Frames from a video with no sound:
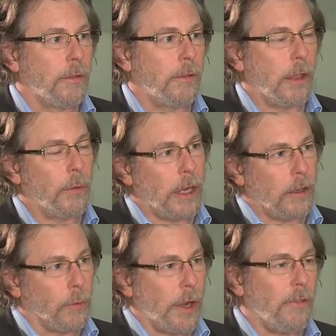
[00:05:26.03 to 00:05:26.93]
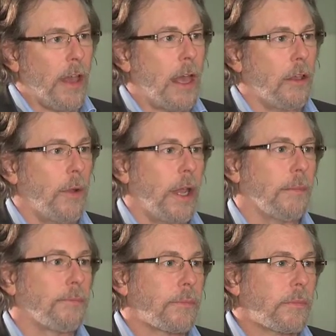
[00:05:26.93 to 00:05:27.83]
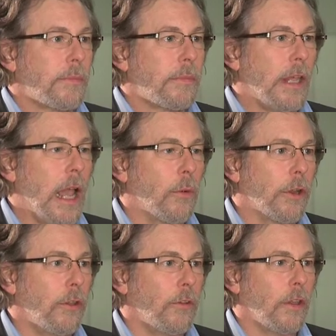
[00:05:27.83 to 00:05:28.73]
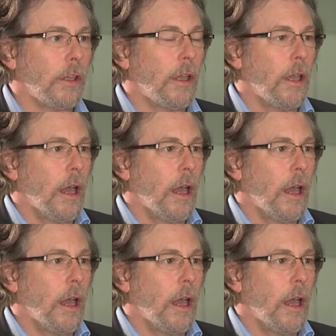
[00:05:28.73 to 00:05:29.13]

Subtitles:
I think we need to reevaluate how we're using